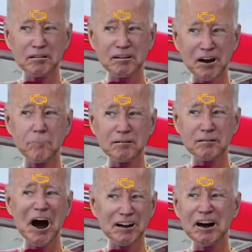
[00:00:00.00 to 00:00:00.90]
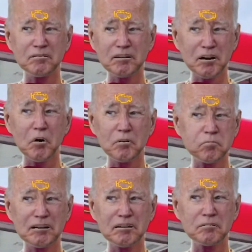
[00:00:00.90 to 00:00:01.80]
going to buy an electric car
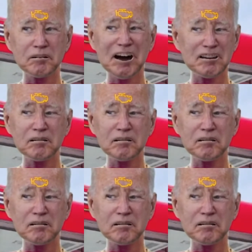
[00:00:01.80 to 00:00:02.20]
whether you like it or